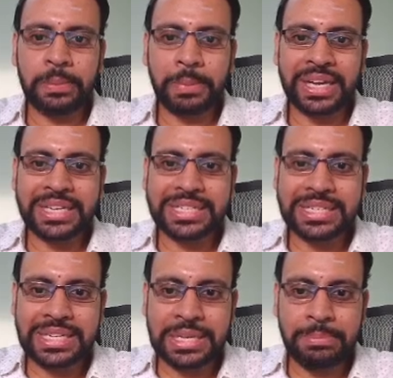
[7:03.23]
minus
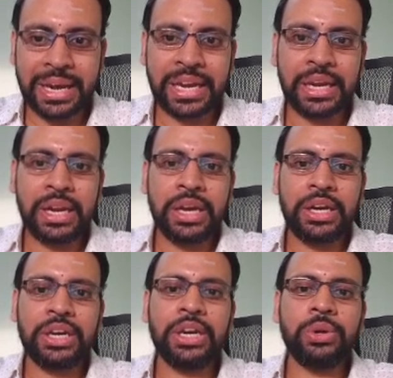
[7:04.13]
t by
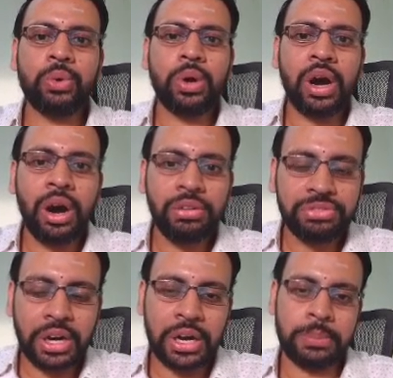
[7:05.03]
t2 of
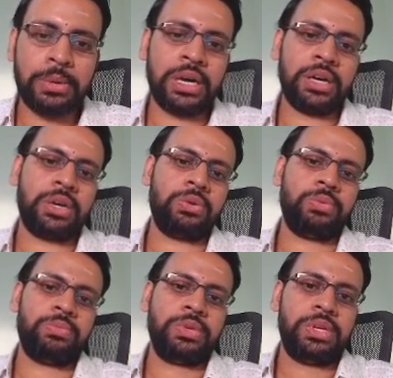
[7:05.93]
r bar now.
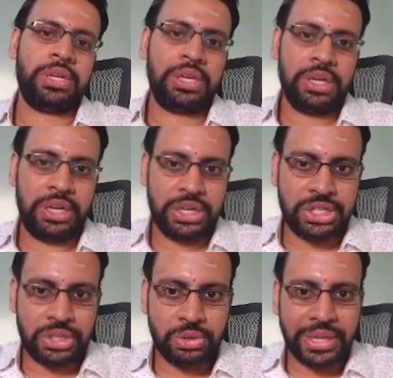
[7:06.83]
In
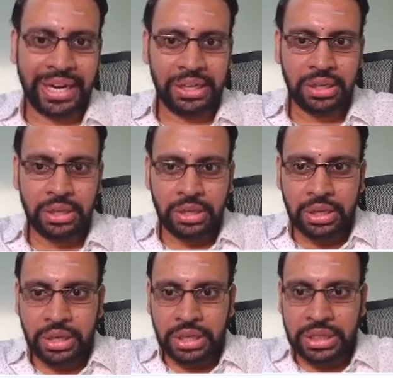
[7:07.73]
addition to that,
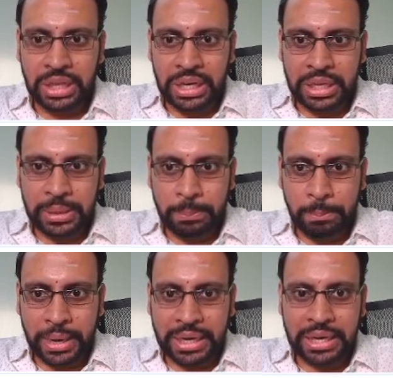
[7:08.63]
in the dm
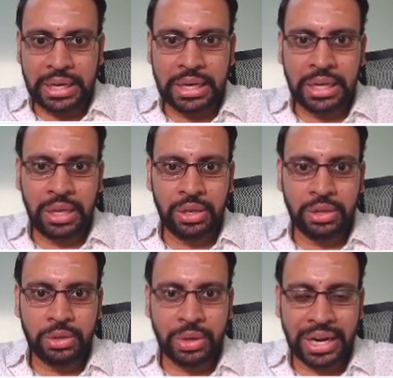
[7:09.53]
by dt,
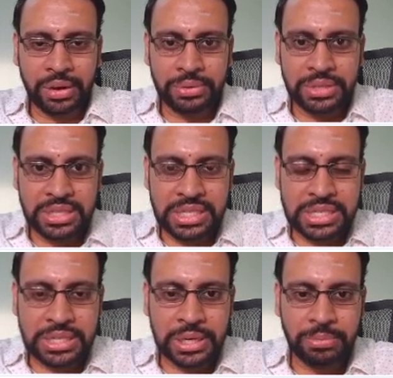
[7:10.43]
you have this
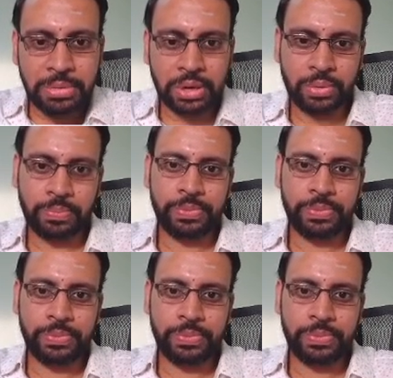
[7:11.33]
term now.